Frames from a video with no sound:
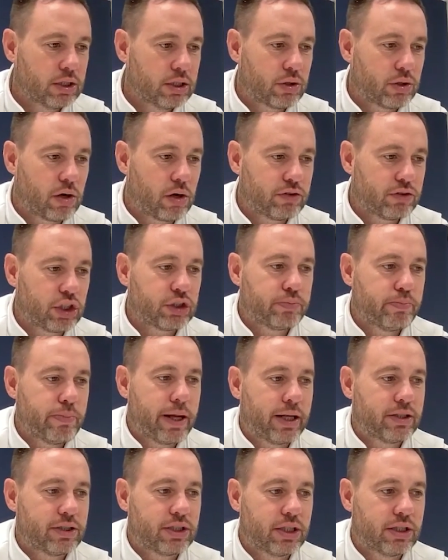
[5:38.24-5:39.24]
so I've just
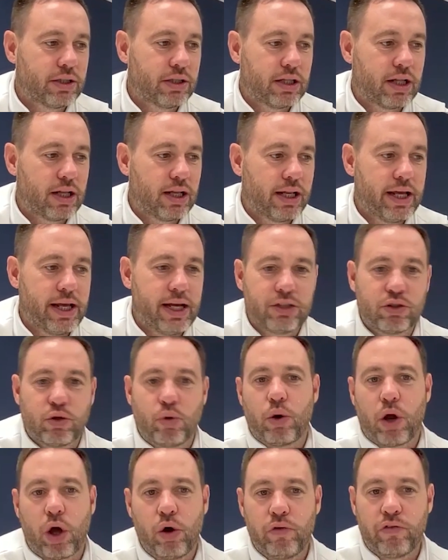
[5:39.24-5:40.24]
mentioned the leagues
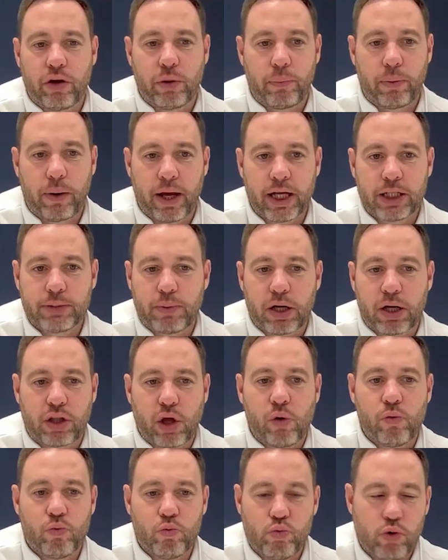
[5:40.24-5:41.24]
all over the place, but I
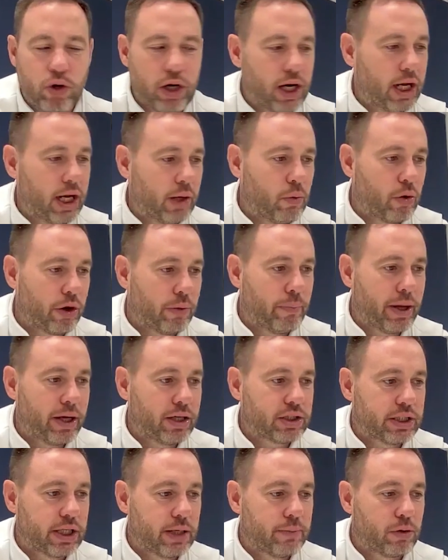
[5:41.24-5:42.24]
don't really want to
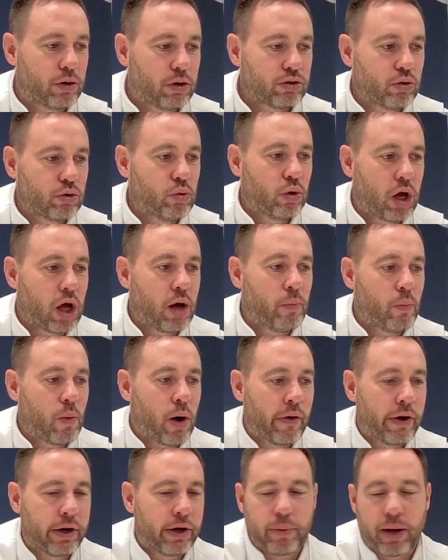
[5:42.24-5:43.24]
mention it because all I'm
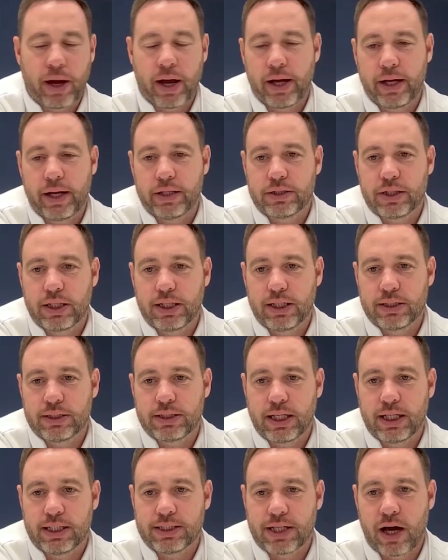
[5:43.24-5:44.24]
worried about
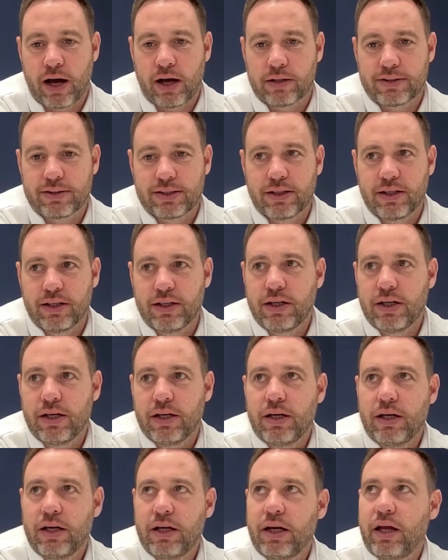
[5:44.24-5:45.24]
is us.
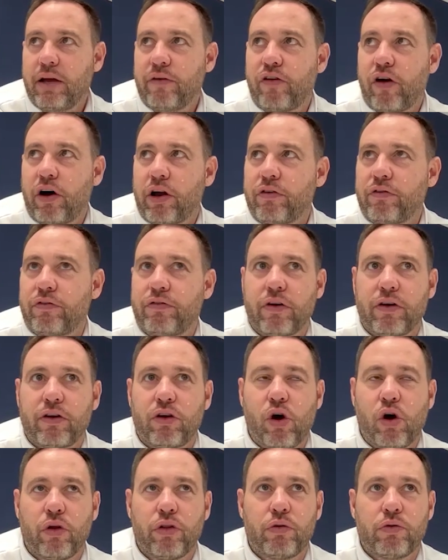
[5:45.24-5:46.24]
If I'd have
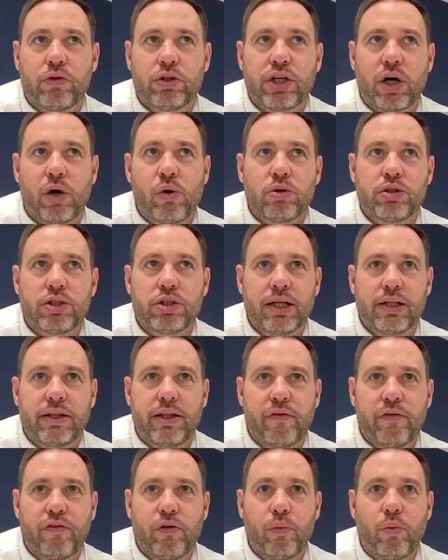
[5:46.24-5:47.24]
got the results in a
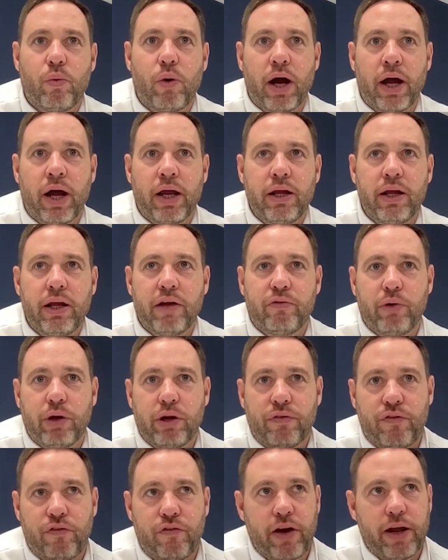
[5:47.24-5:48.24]
different way, if we'd
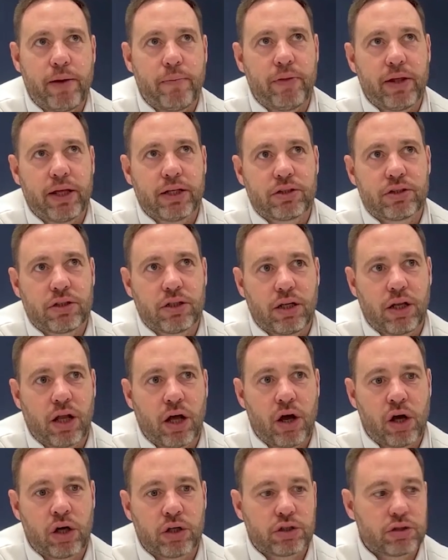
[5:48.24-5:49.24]
have flipped this
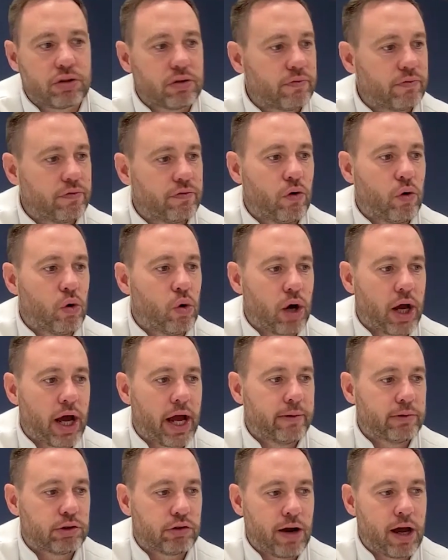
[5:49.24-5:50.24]
last four
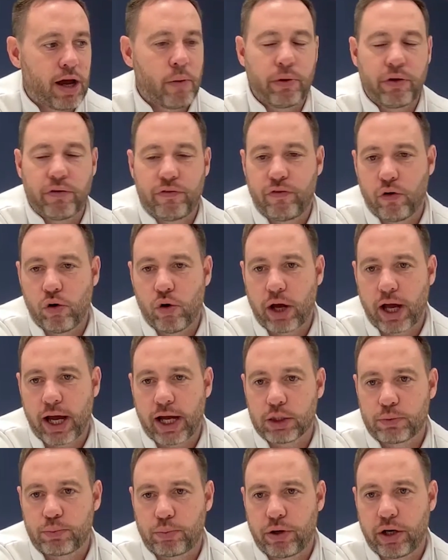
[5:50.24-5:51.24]
games around with the four
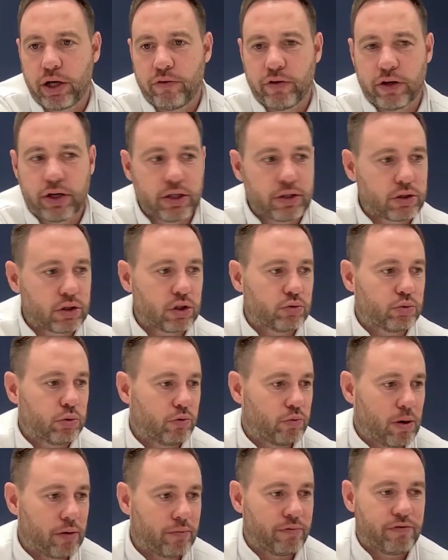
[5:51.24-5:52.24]
games previous, because we've
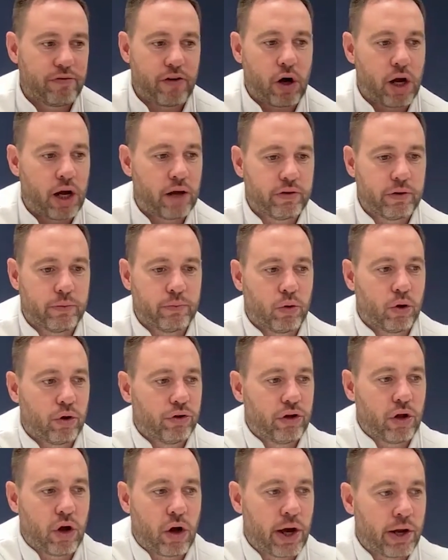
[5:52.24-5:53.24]
won five in
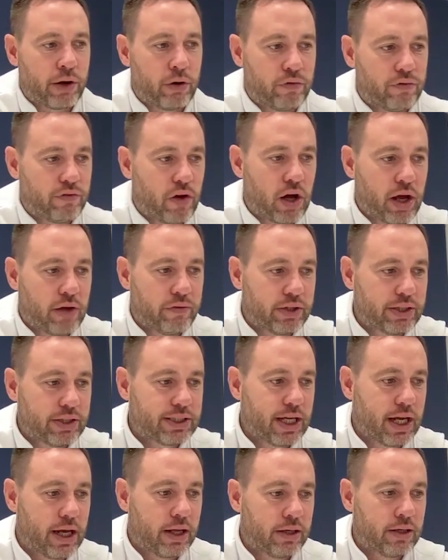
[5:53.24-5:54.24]

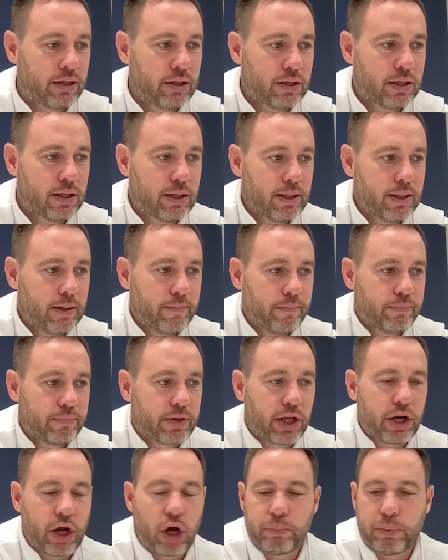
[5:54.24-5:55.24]
10,
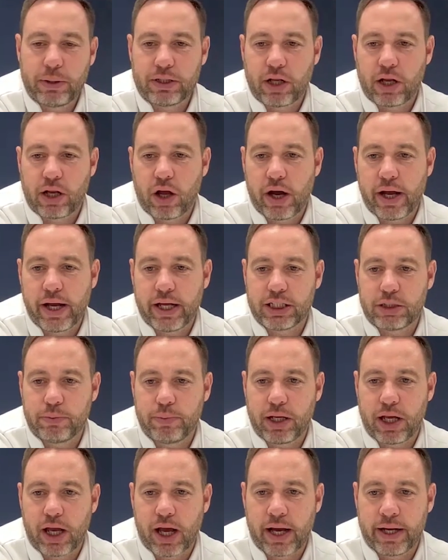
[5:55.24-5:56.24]
then I'd be delighted to
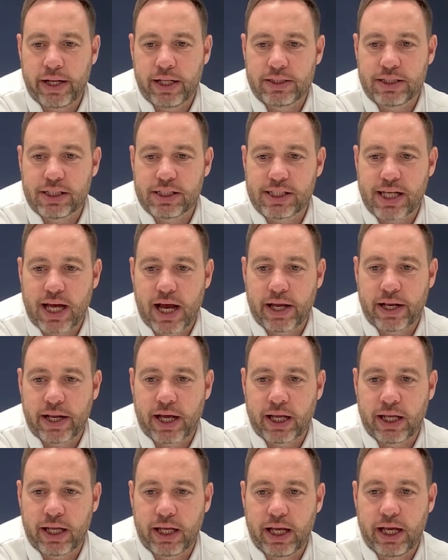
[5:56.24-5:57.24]
be going into
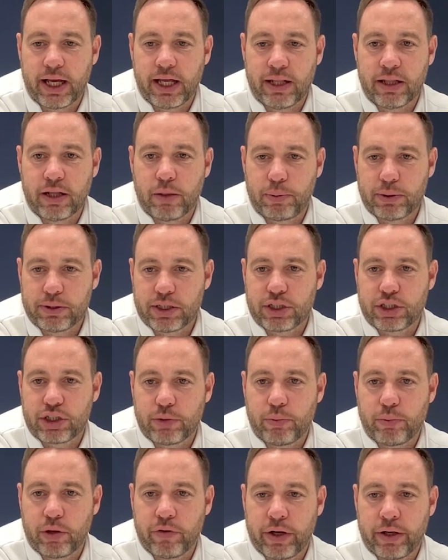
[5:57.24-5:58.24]
Saturday in the
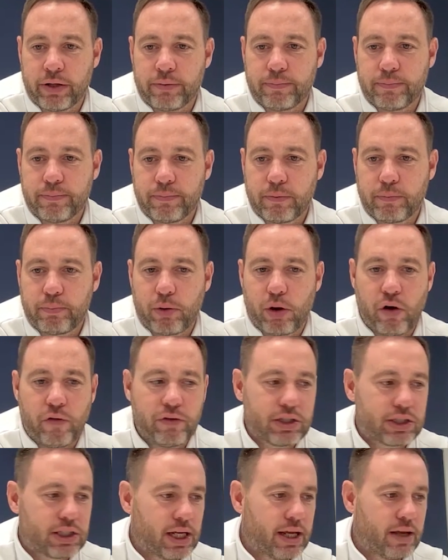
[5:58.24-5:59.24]
position we're in. But
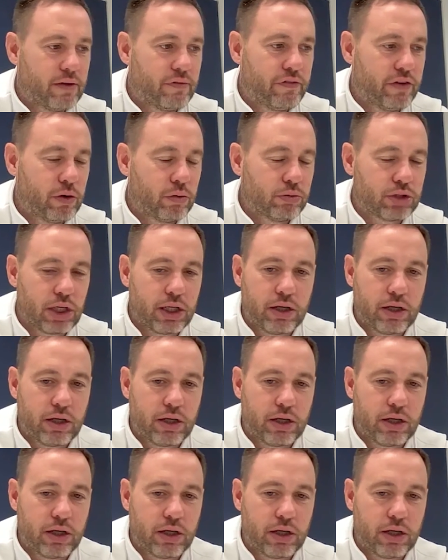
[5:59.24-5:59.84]
obviously it feels a